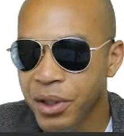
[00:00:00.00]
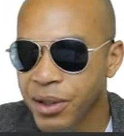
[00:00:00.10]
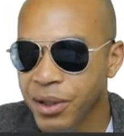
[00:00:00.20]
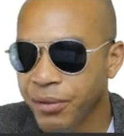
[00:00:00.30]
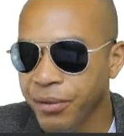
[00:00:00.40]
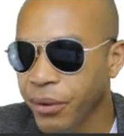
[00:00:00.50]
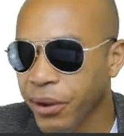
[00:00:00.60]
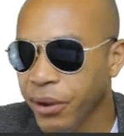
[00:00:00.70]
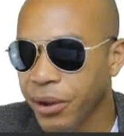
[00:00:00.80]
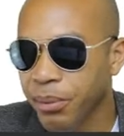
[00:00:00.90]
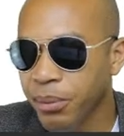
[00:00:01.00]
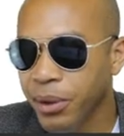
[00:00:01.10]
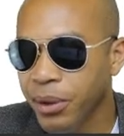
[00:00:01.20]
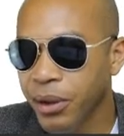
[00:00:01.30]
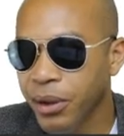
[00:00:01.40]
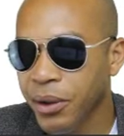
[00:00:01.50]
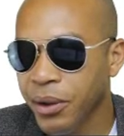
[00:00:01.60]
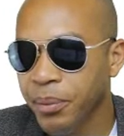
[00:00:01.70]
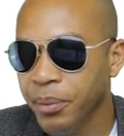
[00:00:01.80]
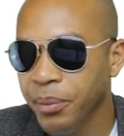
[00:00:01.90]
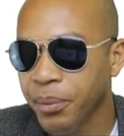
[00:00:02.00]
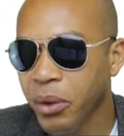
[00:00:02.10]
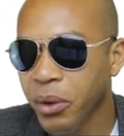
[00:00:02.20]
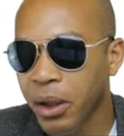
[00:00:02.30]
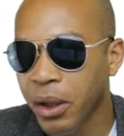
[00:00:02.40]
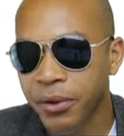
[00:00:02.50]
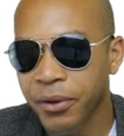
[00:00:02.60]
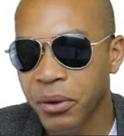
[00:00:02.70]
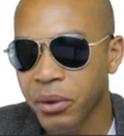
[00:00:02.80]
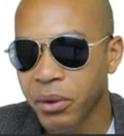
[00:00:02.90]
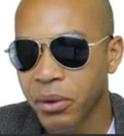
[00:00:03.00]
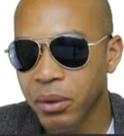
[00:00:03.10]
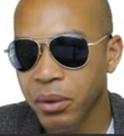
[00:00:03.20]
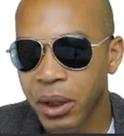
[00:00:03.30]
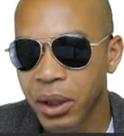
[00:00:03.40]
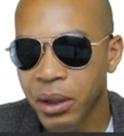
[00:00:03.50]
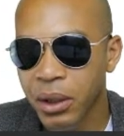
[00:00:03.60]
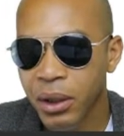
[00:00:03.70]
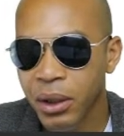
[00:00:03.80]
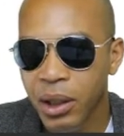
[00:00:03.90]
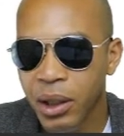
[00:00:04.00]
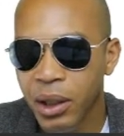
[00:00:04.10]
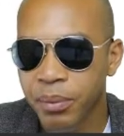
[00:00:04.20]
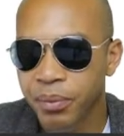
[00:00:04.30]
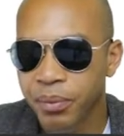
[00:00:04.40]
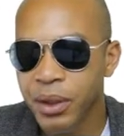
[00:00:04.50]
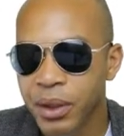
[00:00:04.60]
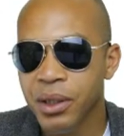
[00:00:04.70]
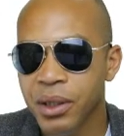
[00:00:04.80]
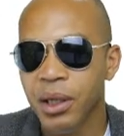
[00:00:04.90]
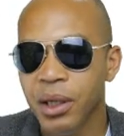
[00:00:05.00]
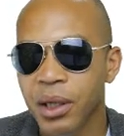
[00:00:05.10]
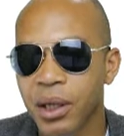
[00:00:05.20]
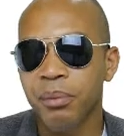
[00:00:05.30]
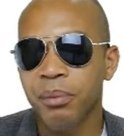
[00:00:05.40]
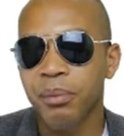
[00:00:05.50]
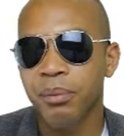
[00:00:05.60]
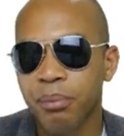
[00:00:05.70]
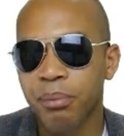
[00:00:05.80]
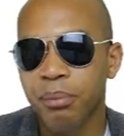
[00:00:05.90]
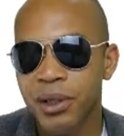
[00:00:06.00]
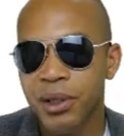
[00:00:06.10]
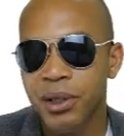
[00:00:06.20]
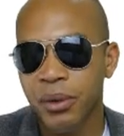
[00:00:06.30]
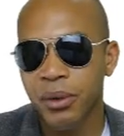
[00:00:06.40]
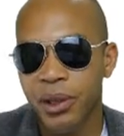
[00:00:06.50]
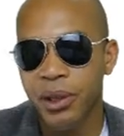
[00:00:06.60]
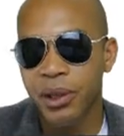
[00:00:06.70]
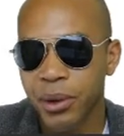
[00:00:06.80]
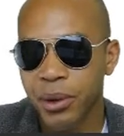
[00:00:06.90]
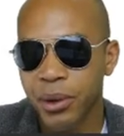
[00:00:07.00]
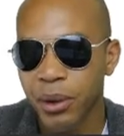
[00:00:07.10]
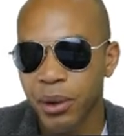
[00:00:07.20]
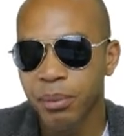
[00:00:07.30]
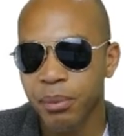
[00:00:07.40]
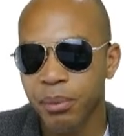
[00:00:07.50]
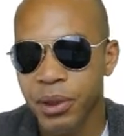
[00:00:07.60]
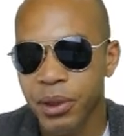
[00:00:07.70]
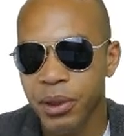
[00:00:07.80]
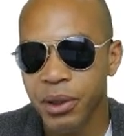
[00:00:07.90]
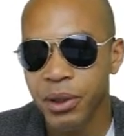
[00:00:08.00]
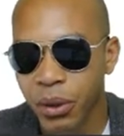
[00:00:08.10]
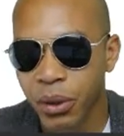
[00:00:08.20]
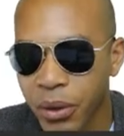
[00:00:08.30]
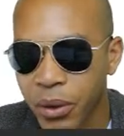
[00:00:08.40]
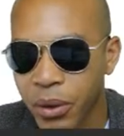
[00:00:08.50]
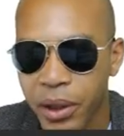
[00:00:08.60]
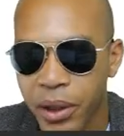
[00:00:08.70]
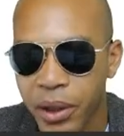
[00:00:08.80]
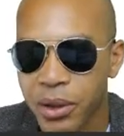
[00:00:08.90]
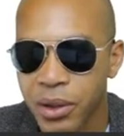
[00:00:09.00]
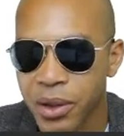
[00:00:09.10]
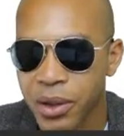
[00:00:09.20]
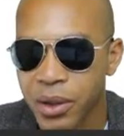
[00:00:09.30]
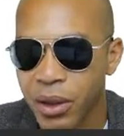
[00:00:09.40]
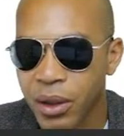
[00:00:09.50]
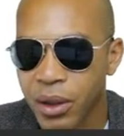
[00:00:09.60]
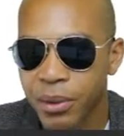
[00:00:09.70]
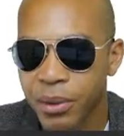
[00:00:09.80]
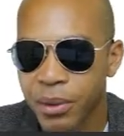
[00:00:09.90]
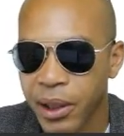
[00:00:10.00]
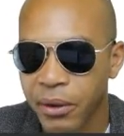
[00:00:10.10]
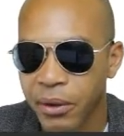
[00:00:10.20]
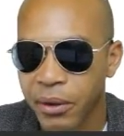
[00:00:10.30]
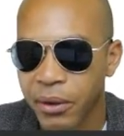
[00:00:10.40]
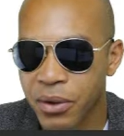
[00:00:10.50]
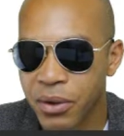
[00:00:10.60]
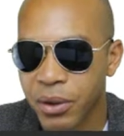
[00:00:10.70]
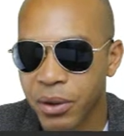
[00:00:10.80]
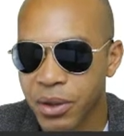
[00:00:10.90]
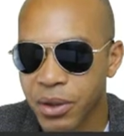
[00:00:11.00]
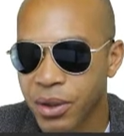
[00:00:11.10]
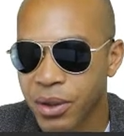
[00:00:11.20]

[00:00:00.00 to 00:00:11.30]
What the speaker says: change this photo right here and put a more modern photo, nothing big. These bullets, I'd go ahead and put bullet points, or I would go ahead and just put some arrows or something, or just